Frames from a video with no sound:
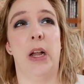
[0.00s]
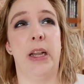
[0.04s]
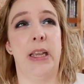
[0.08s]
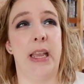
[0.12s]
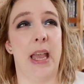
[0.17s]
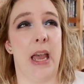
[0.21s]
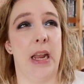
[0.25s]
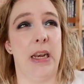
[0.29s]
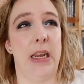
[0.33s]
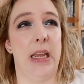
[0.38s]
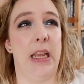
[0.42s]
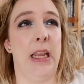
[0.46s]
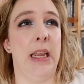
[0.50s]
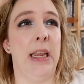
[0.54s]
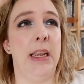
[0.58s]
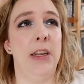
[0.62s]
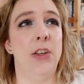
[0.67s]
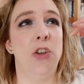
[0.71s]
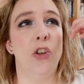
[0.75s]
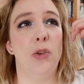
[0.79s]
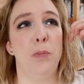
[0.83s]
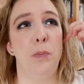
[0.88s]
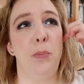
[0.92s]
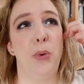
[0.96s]
Again,
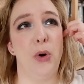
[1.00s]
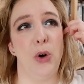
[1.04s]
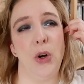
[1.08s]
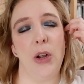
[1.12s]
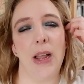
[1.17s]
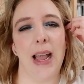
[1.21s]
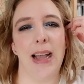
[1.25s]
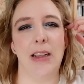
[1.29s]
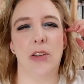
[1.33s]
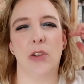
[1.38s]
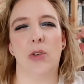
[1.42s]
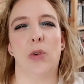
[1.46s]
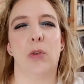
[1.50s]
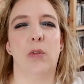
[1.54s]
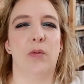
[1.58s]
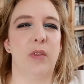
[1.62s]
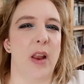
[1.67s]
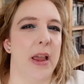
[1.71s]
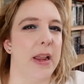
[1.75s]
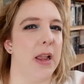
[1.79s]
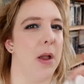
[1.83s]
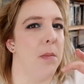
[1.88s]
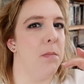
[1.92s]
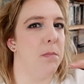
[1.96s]
each book has sort
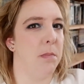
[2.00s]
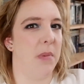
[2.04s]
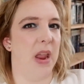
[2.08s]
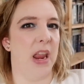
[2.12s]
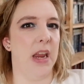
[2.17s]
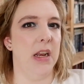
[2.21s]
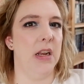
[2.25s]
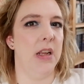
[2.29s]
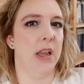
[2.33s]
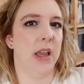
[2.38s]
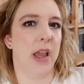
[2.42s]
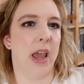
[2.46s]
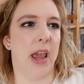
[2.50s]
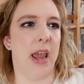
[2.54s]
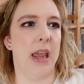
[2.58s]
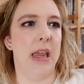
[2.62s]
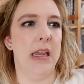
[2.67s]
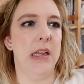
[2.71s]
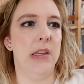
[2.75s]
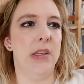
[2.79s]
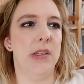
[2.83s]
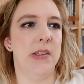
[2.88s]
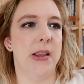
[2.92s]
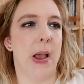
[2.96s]
of like a main
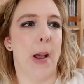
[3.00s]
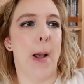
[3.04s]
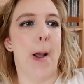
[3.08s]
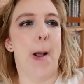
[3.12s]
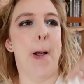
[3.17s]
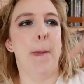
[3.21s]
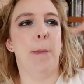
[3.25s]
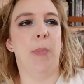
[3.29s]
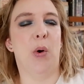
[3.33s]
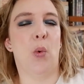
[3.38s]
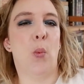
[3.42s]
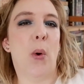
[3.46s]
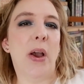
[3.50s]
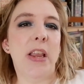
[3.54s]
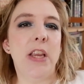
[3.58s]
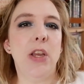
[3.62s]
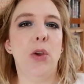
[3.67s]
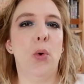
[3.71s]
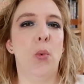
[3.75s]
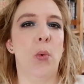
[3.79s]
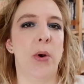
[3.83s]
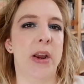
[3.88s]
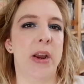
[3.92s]
case, but when you